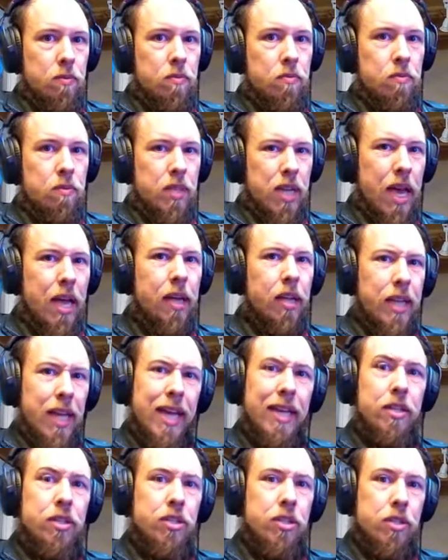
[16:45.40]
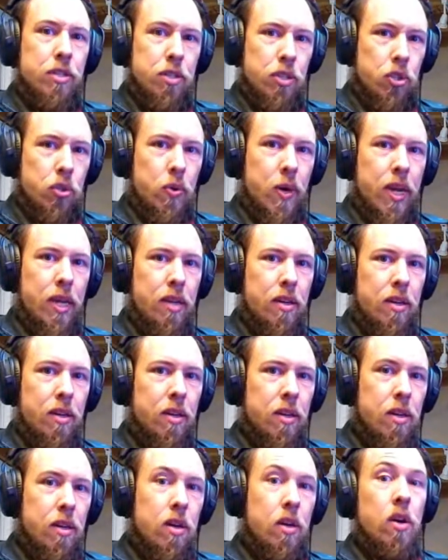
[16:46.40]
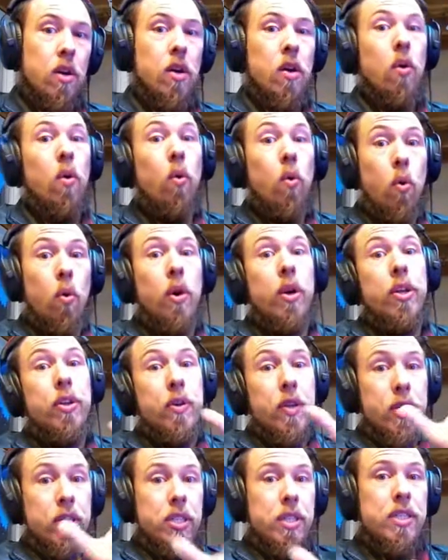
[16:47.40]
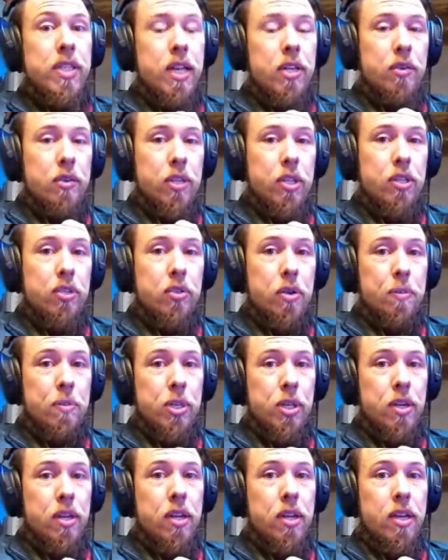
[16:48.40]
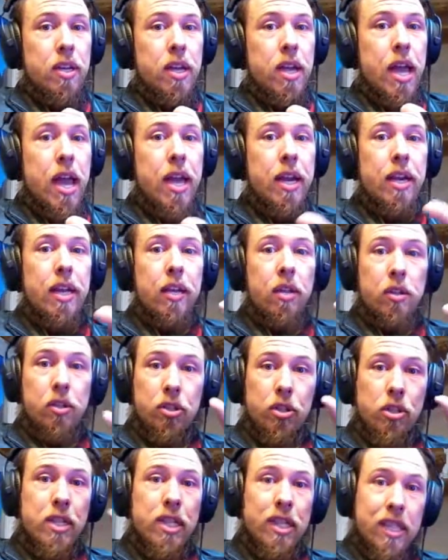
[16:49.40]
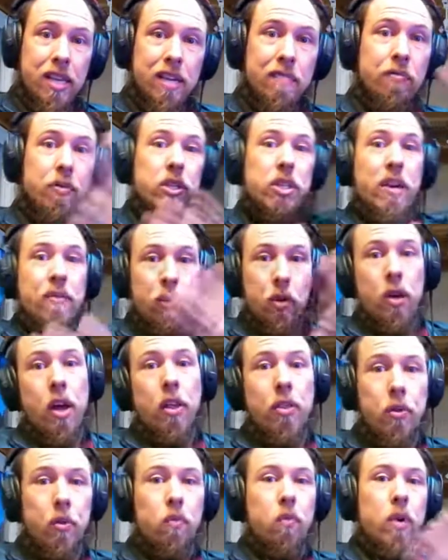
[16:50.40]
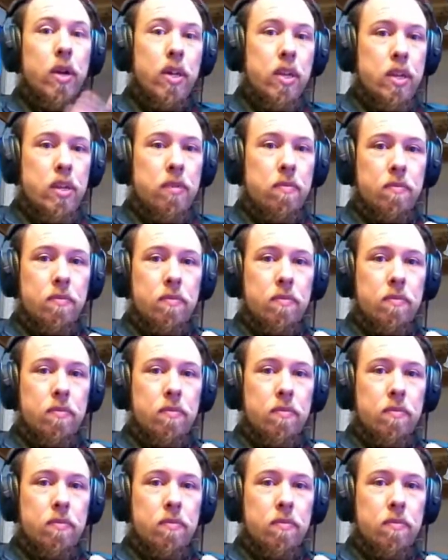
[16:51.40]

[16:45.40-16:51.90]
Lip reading: tile edge string, or you can just enter a description and it'll just leave whichever other one